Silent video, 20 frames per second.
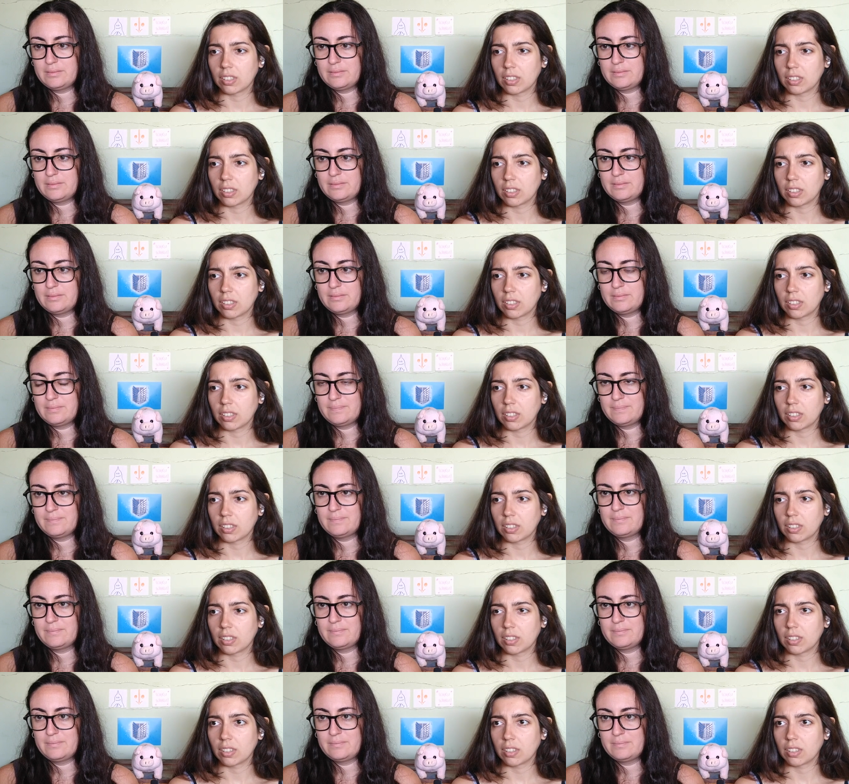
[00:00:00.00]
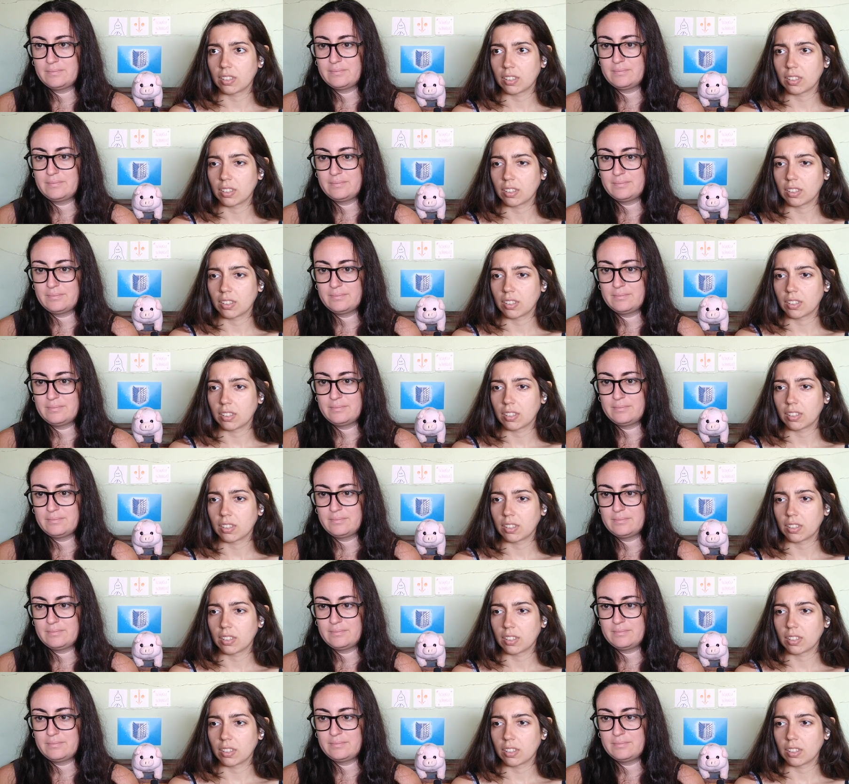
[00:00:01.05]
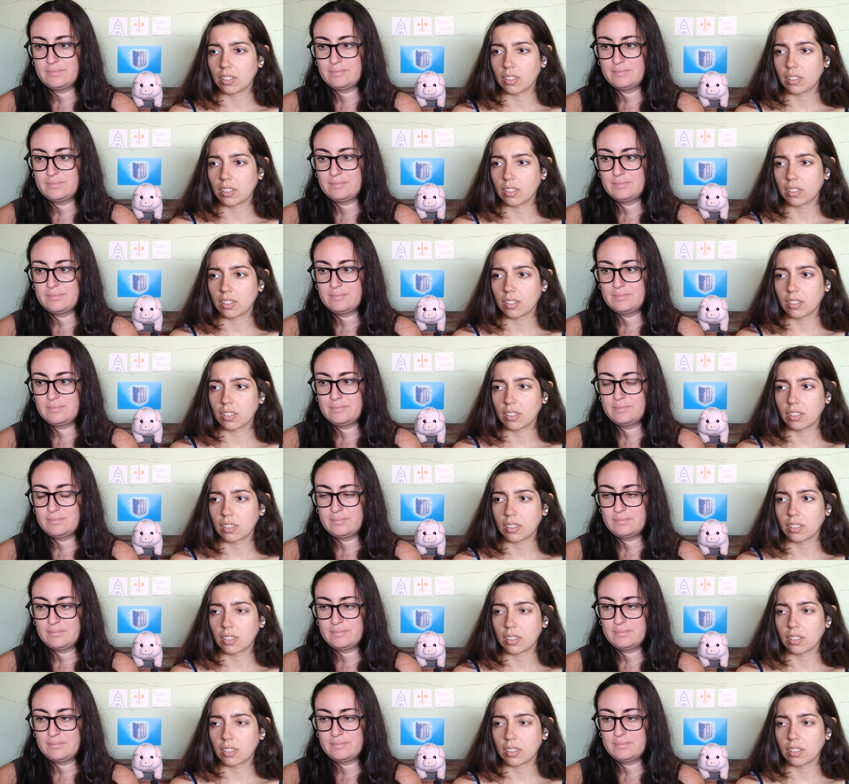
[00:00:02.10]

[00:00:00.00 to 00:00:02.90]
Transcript: [no speech]